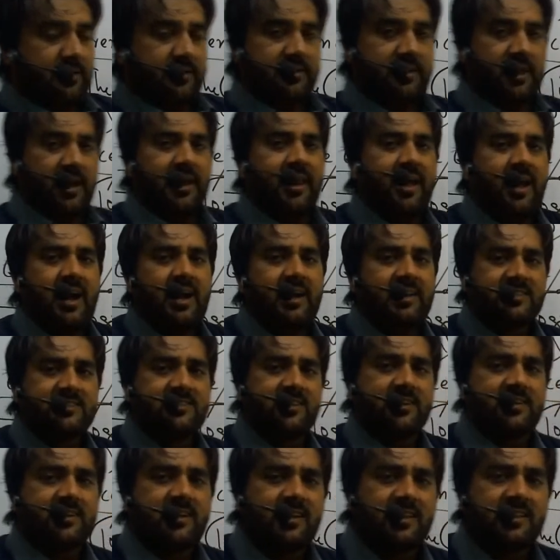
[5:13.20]
There are
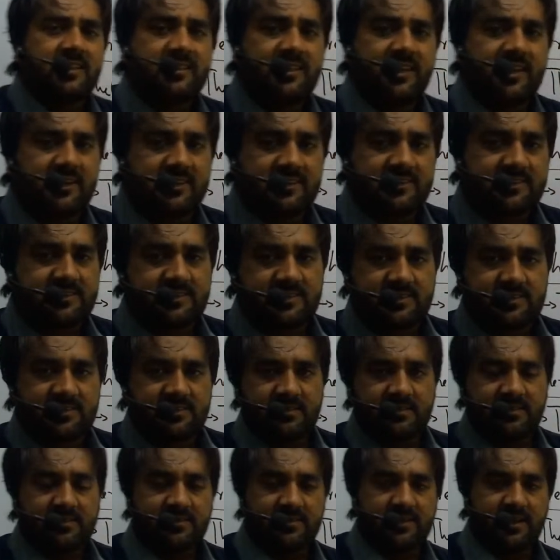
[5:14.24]
certain things,
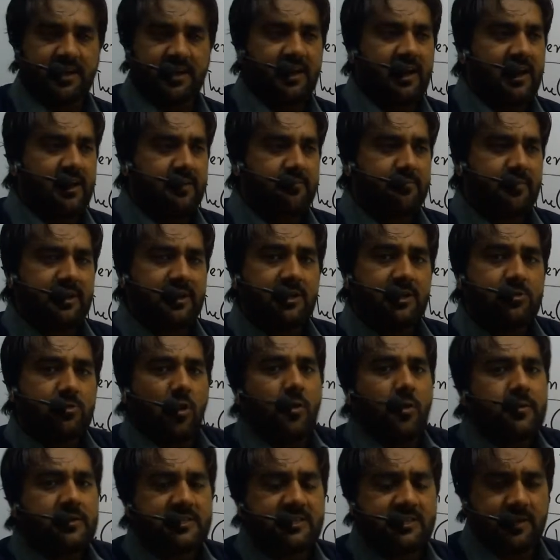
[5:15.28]
there are many
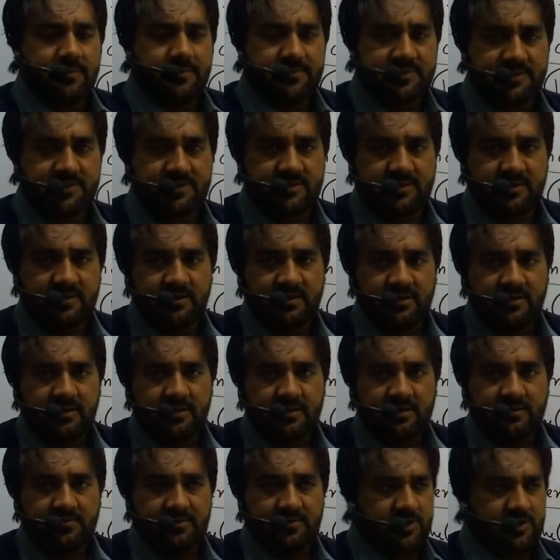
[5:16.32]
concepts
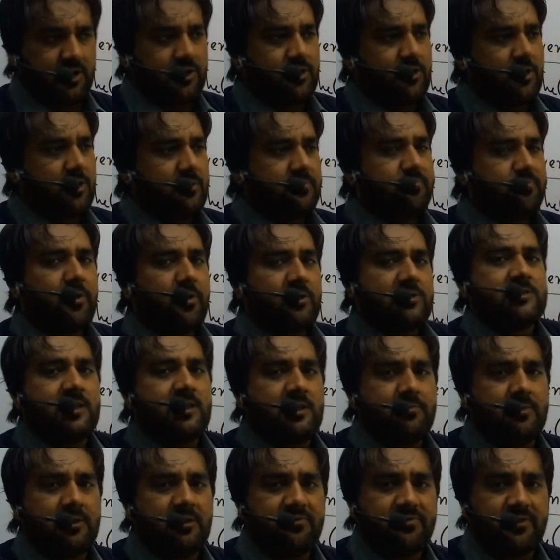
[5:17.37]
which are not
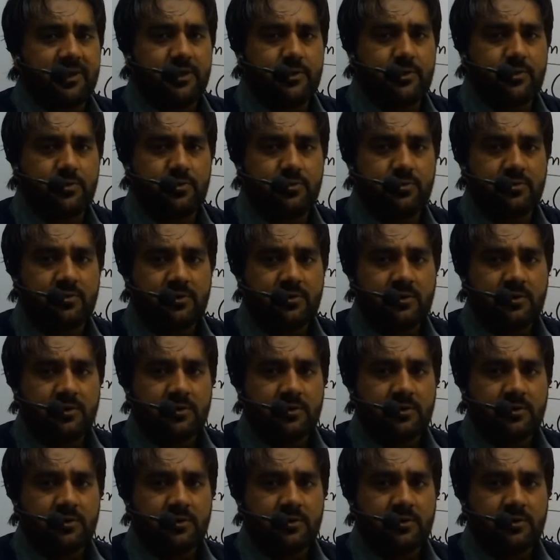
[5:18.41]
possible for you